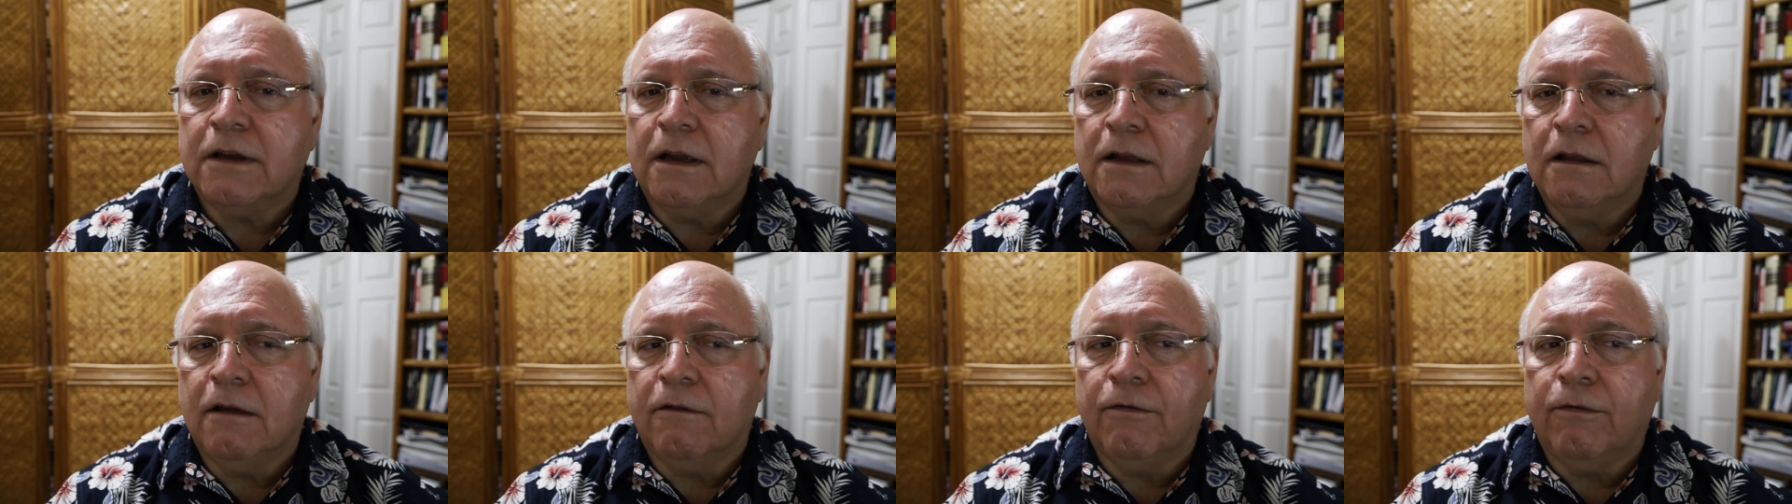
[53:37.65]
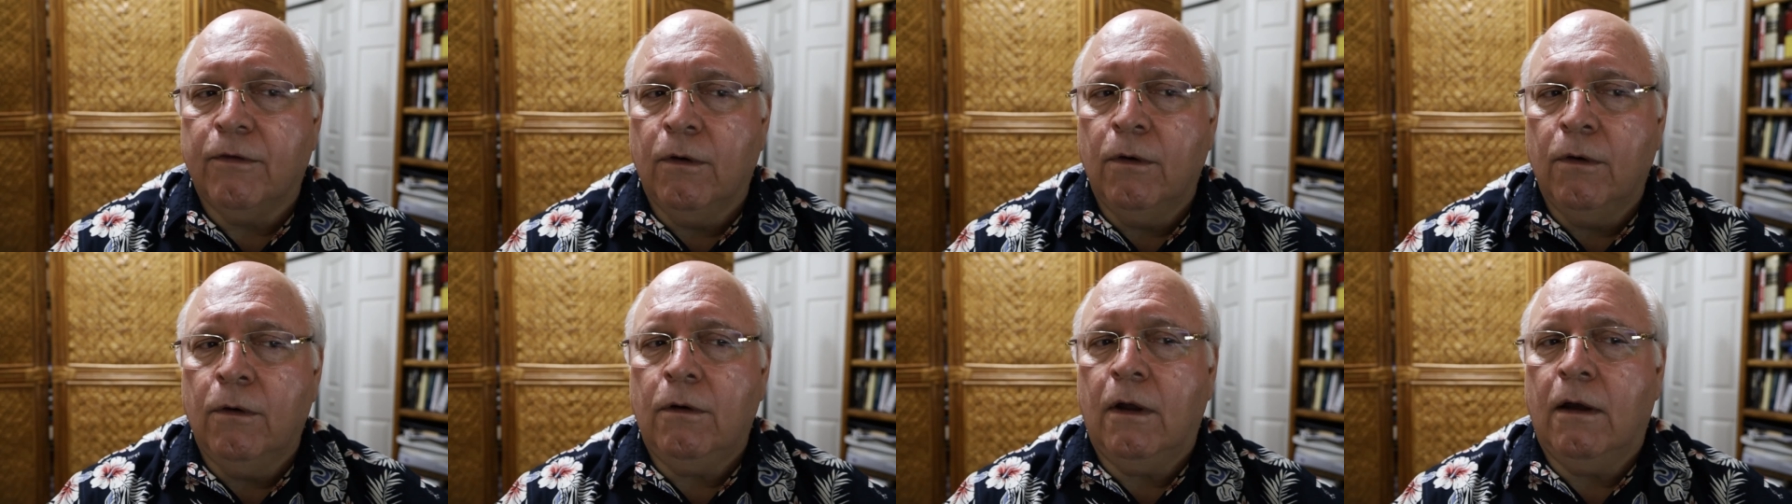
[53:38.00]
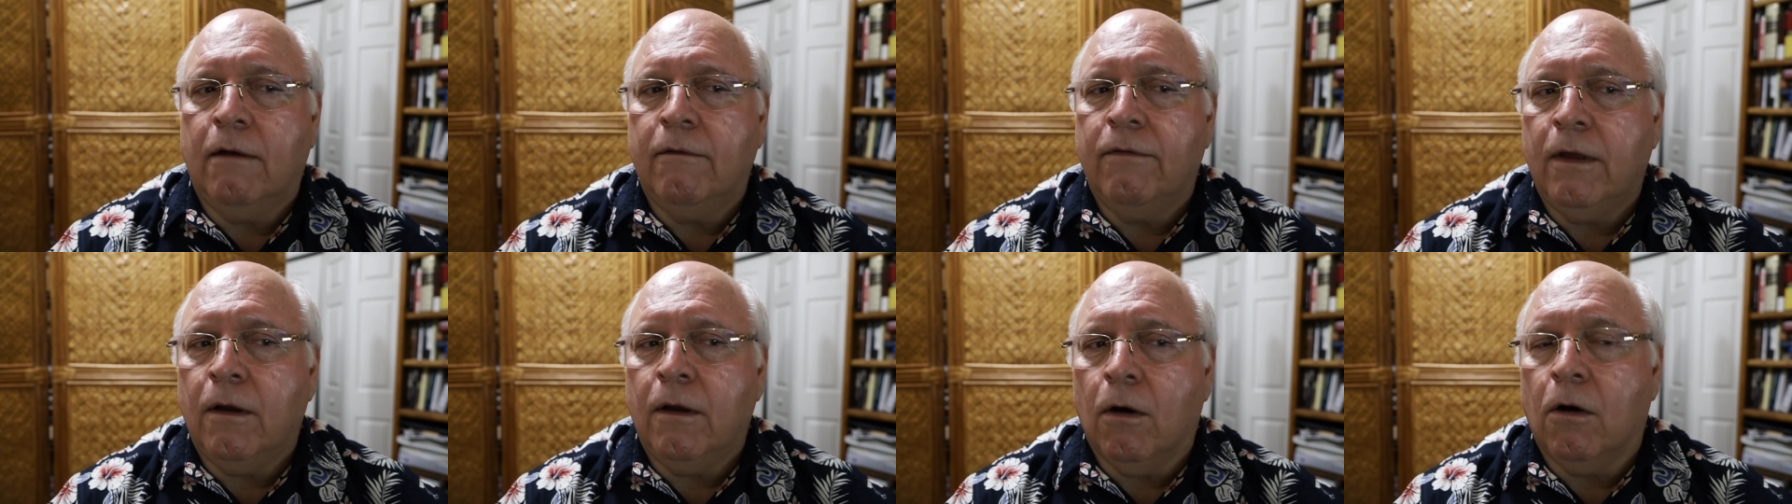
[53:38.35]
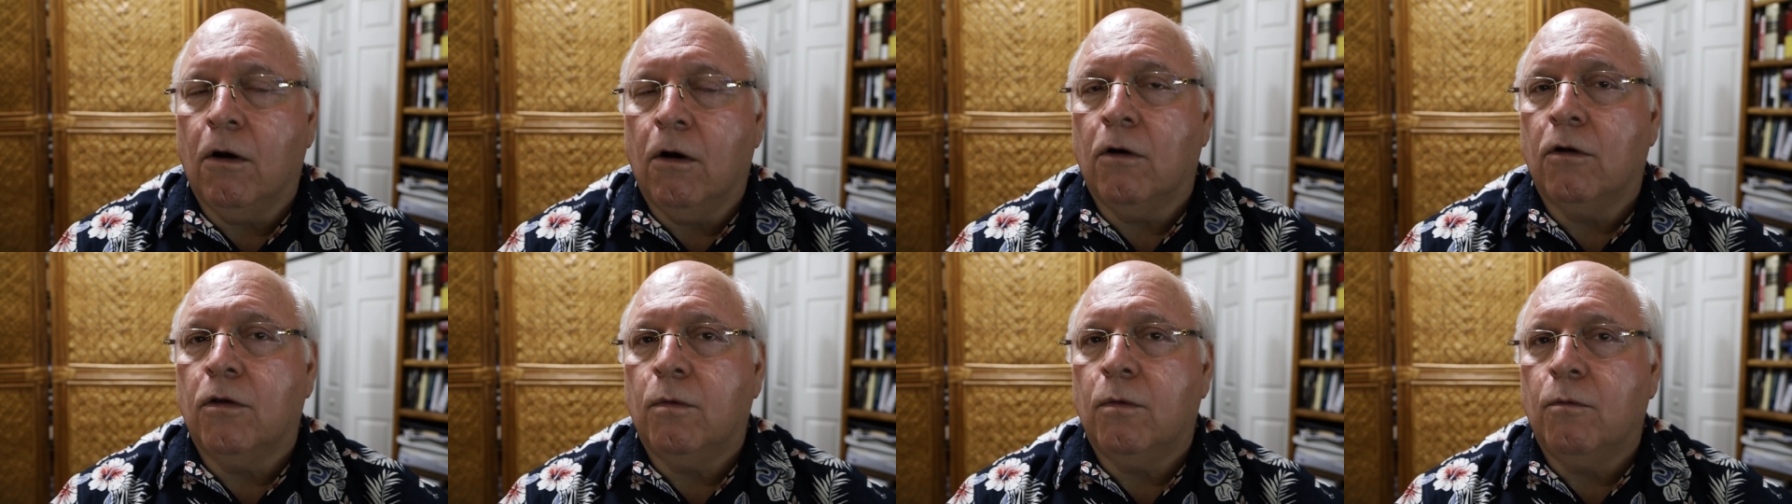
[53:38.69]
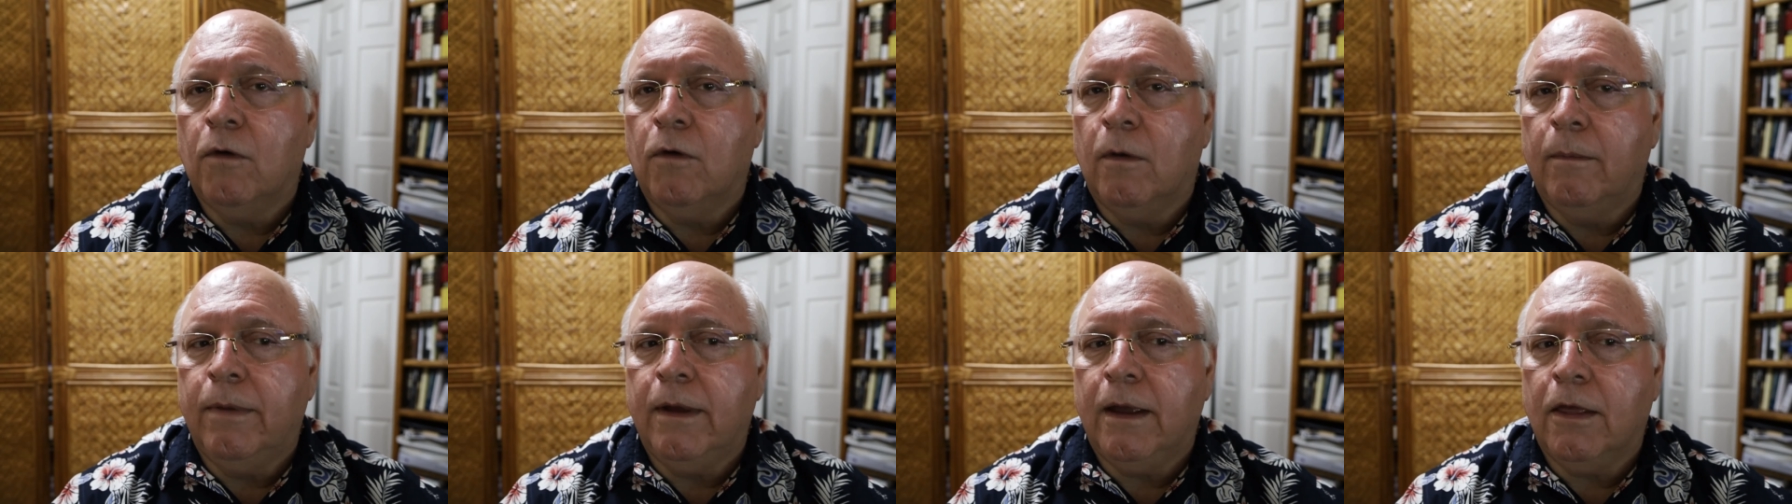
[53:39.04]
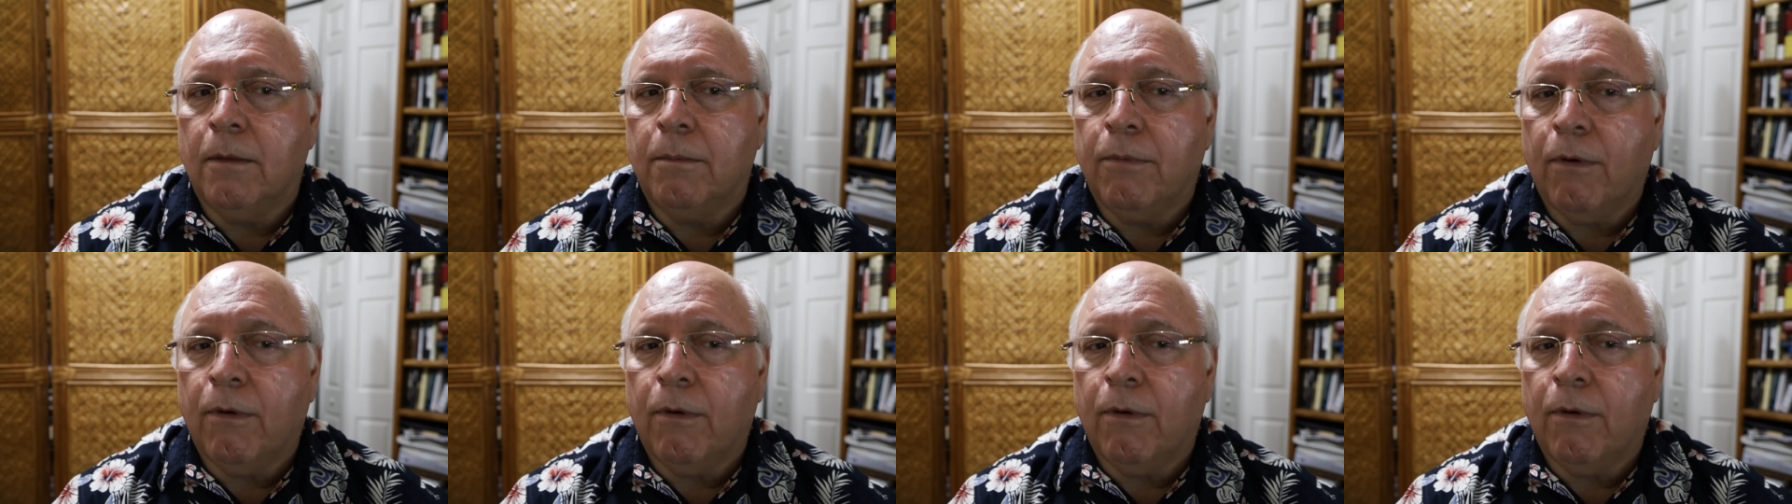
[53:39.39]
and the fruit of the earth will be the